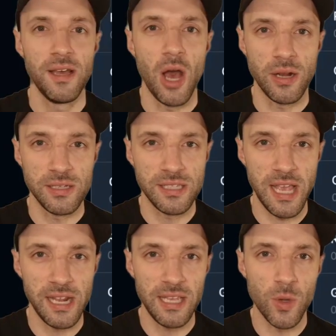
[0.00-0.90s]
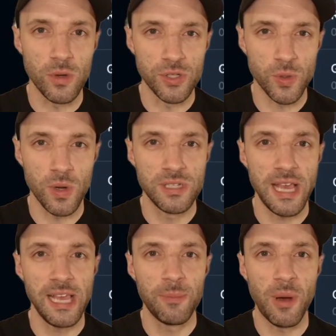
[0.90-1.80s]
Understanding your
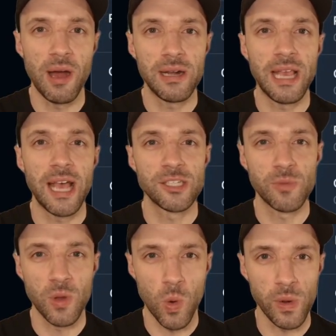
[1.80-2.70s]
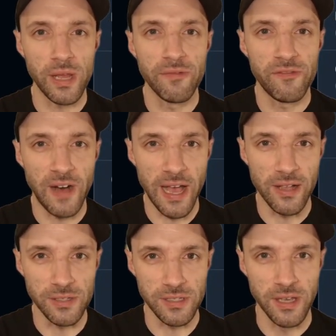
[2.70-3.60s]
SureTake podcast recording
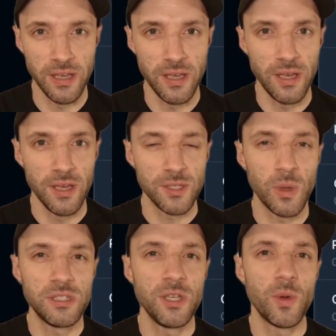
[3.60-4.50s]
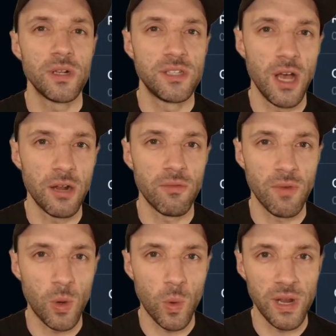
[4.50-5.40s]
files. So once you are done
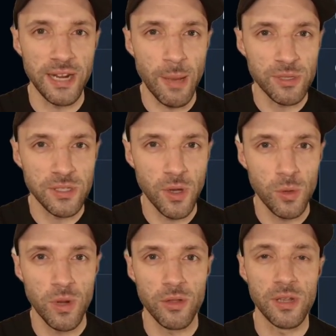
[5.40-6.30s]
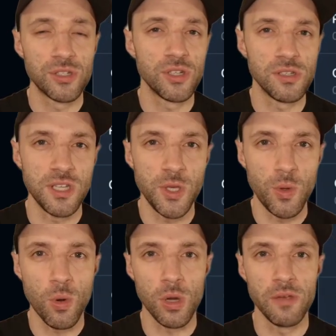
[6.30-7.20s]
recording an episode, whether it's just
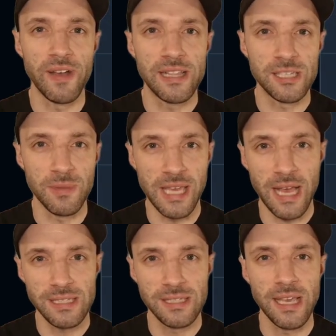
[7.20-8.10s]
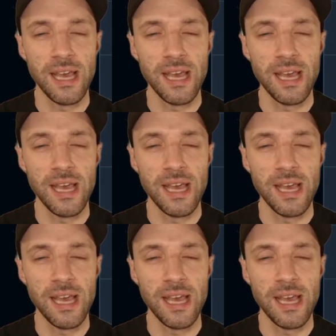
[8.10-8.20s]
you or you've had some guests,